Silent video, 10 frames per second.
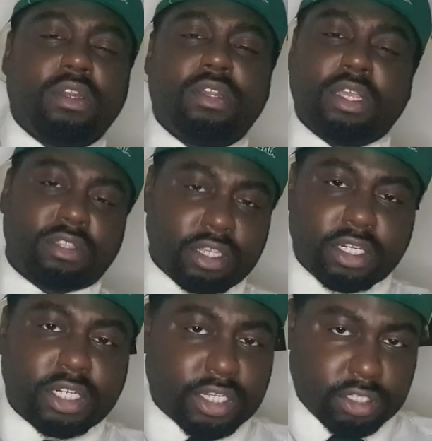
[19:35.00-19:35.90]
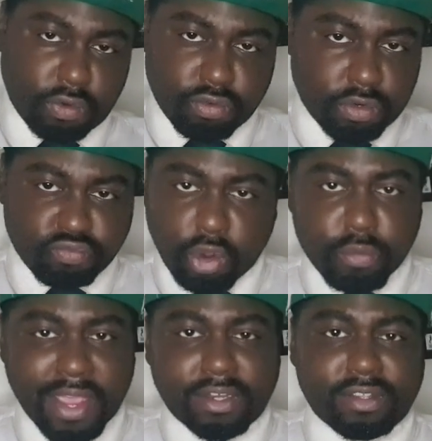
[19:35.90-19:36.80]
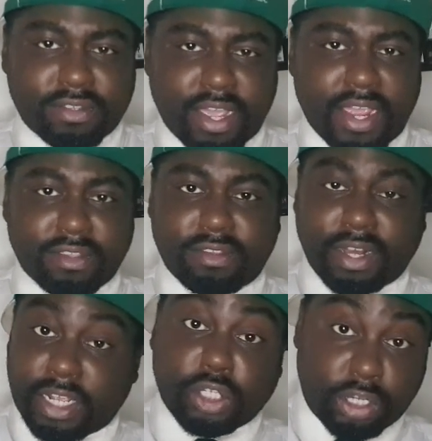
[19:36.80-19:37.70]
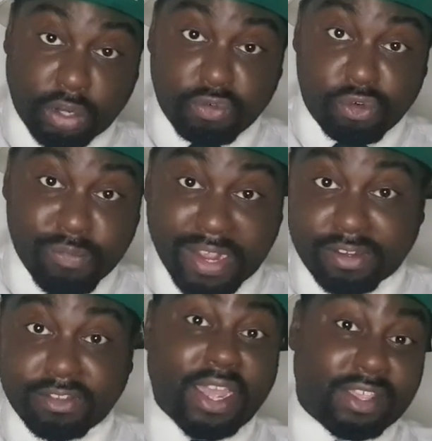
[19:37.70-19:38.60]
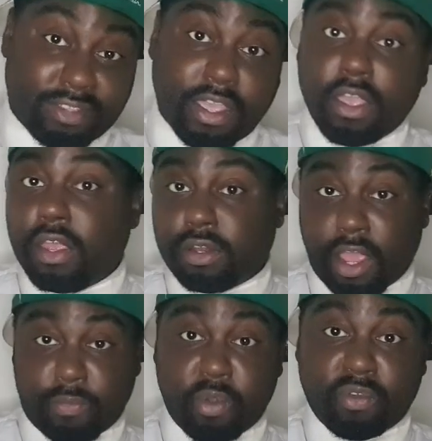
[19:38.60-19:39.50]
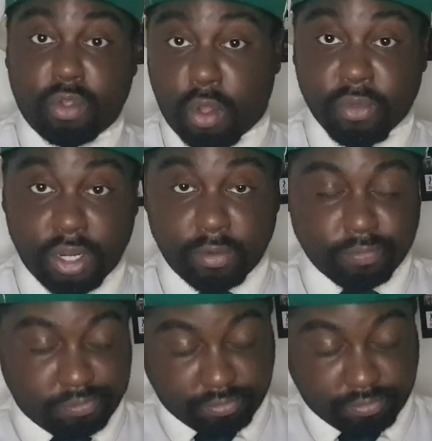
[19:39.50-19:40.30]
This is just a romanticized, literally a romanticized type of comedy.